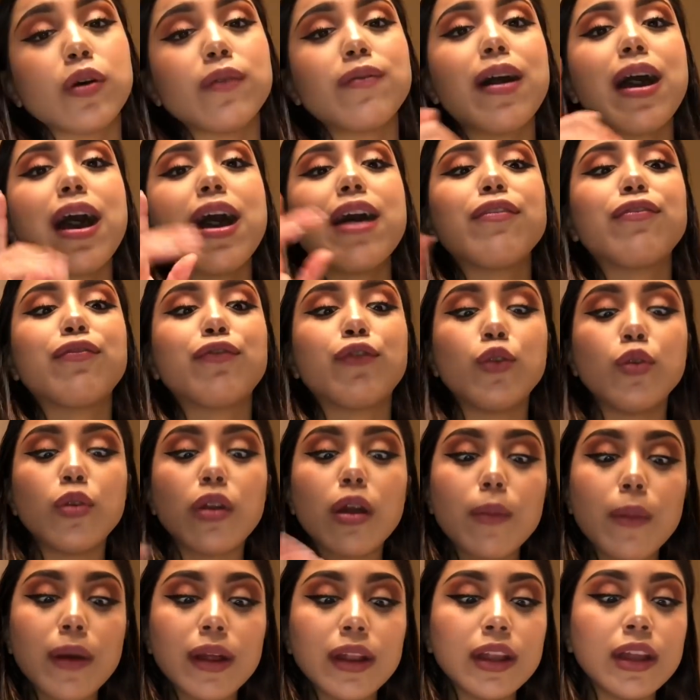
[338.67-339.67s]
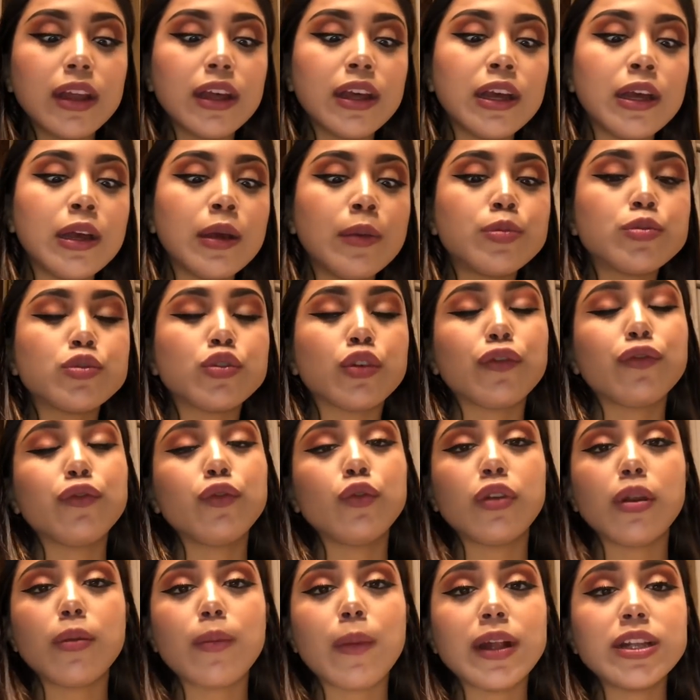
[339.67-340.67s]
if I have food on my lips or
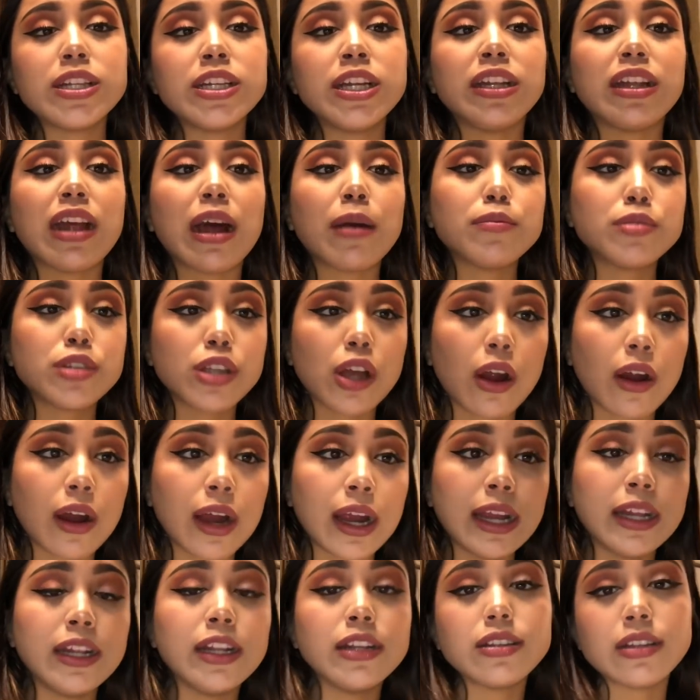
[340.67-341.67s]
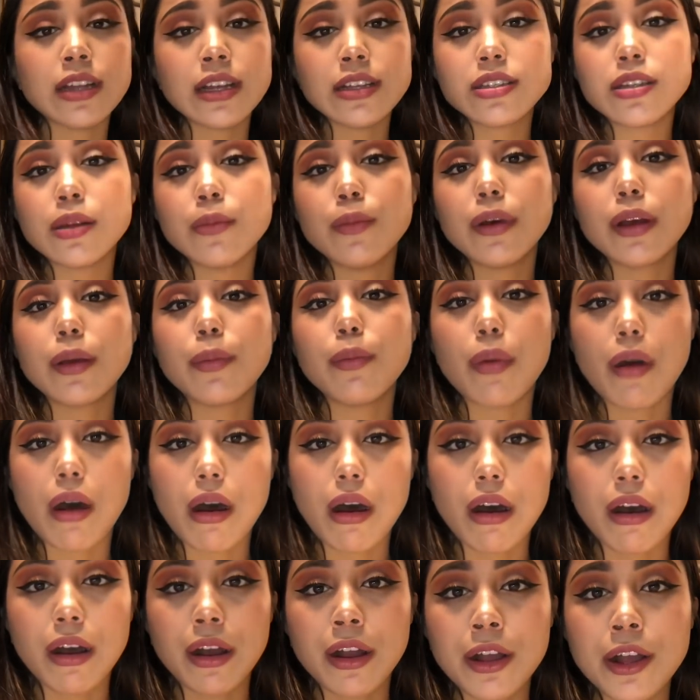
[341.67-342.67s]
food on my teeth, I'm sorry, this is a
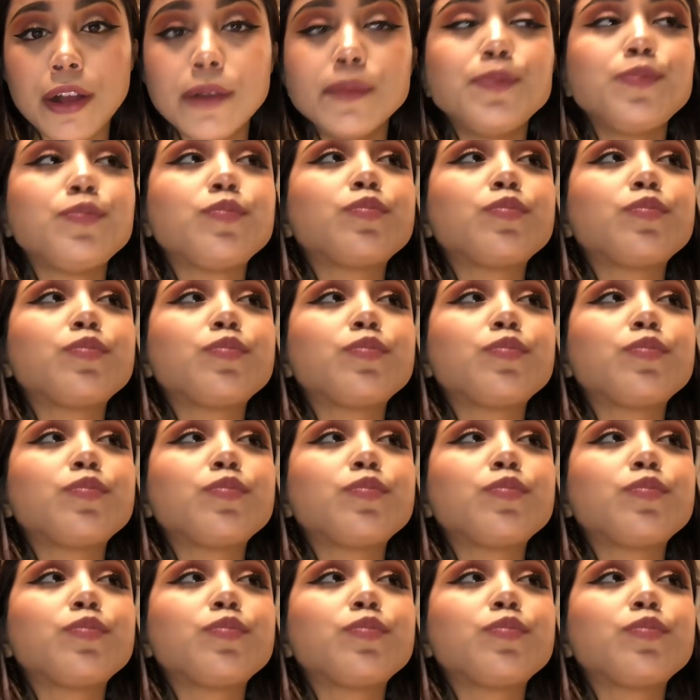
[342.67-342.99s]
mukbang.